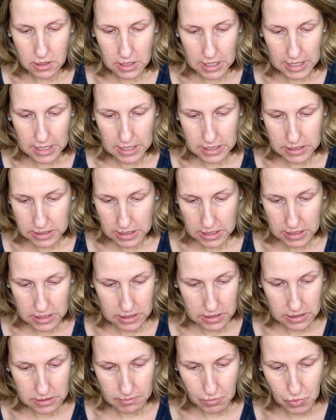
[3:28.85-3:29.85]
And like I
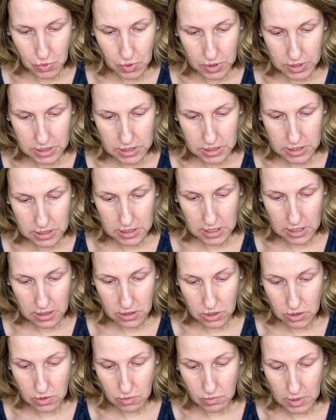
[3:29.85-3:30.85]
said, points
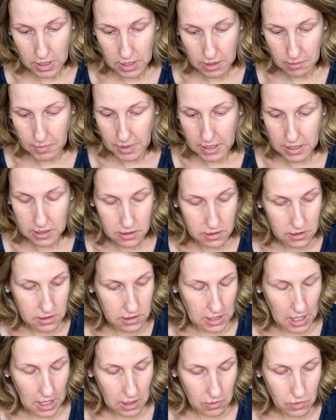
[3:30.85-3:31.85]
deducted already
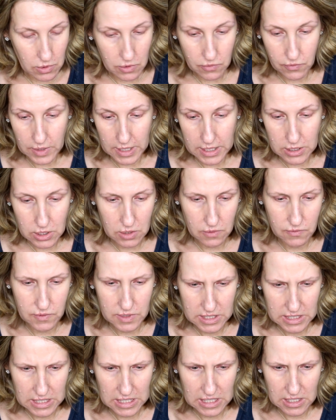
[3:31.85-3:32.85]
because I would have liked to have
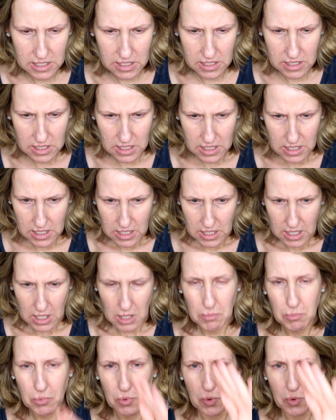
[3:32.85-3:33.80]
seen a